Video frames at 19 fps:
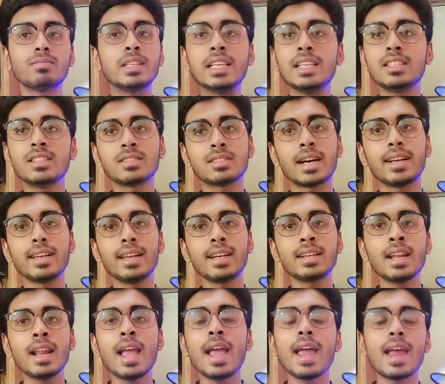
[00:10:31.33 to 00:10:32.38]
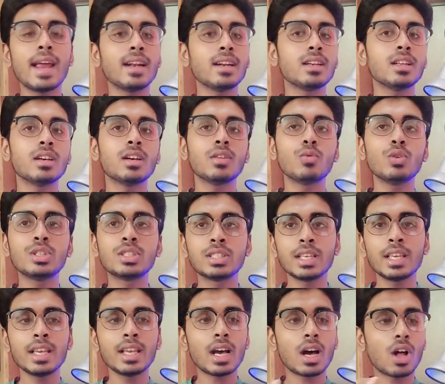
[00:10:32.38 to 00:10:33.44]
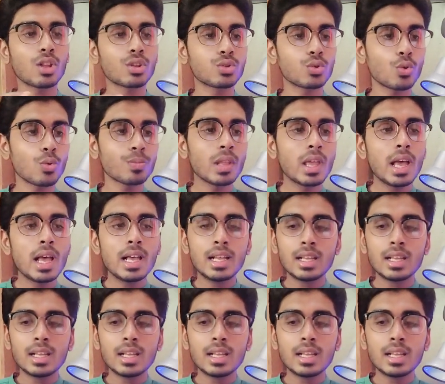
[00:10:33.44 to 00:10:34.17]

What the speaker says: T is silent, and we say also